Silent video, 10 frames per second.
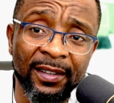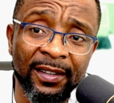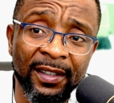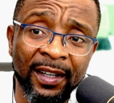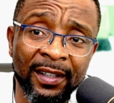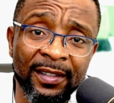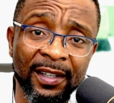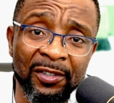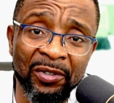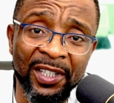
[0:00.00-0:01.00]

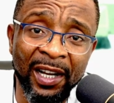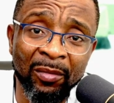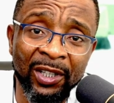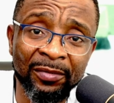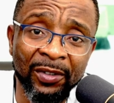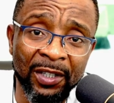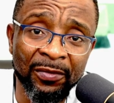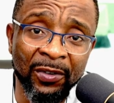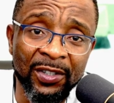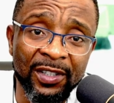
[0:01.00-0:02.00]
access to their money for the
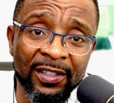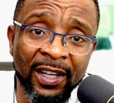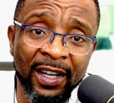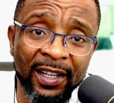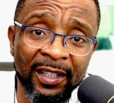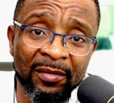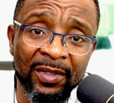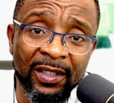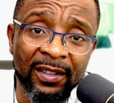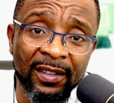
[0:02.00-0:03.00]
first time
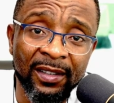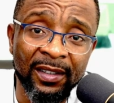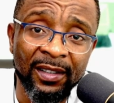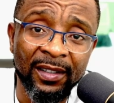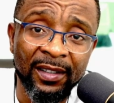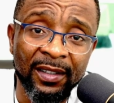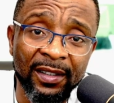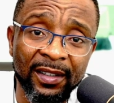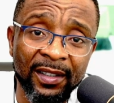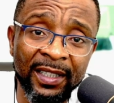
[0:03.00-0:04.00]

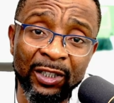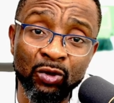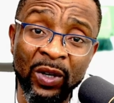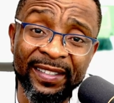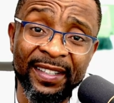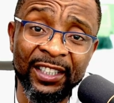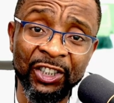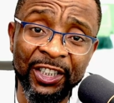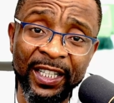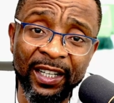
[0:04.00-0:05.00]
in 20
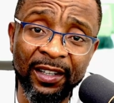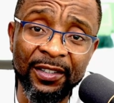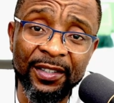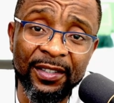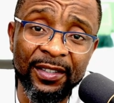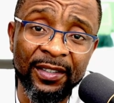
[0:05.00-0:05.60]
years.